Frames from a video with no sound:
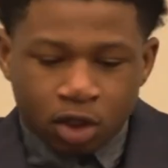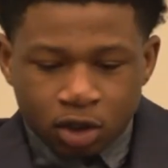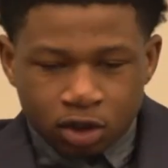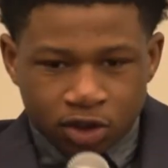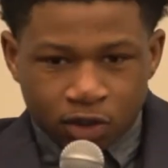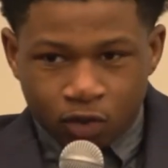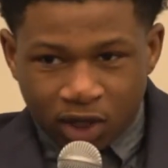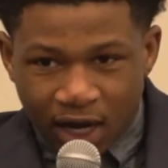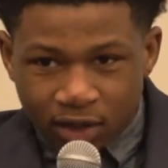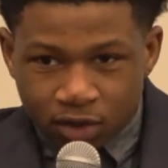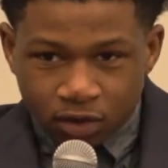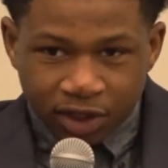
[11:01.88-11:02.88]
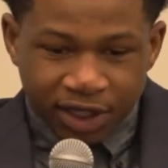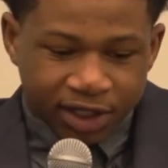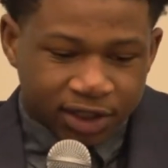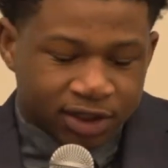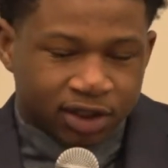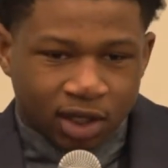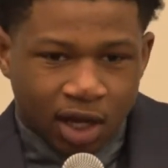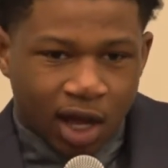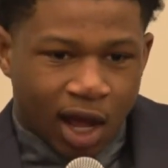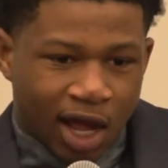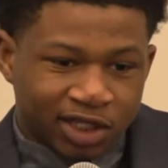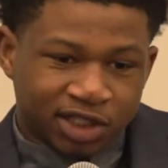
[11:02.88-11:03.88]
So what I do is
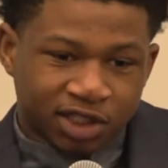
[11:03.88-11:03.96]
I